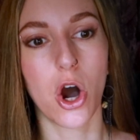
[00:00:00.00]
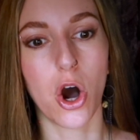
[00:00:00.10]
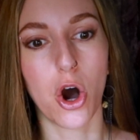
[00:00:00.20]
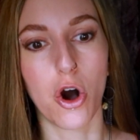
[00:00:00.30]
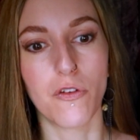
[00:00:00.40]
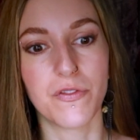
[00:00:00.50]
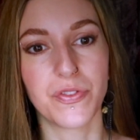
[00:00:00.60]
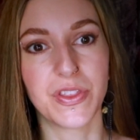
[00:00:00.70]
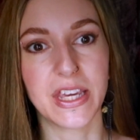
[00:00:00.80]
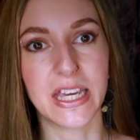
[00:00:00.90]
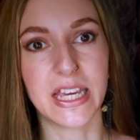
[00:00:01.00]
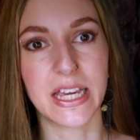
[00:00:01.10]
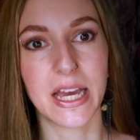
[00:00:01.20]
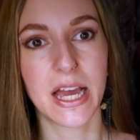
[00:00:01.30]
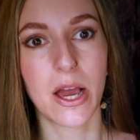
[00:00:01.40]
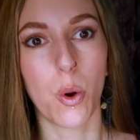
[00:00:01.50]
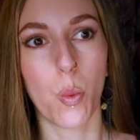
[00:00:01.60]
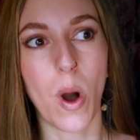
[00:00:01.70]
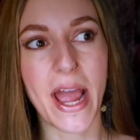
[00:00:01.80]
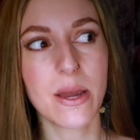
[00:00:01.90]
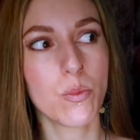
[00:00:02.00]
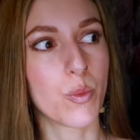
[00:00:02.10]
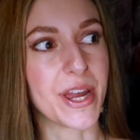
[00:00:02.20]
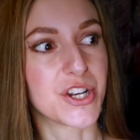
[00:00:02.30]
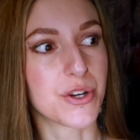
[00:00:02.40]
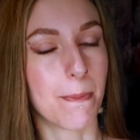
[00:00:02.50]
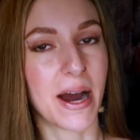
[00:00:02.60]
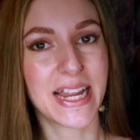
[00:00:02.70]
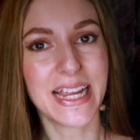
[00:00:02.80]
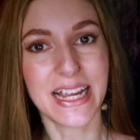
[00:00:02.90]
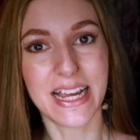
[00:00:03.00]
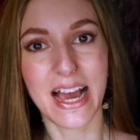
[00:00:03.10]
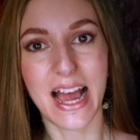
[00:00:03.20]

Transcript: of the way in which money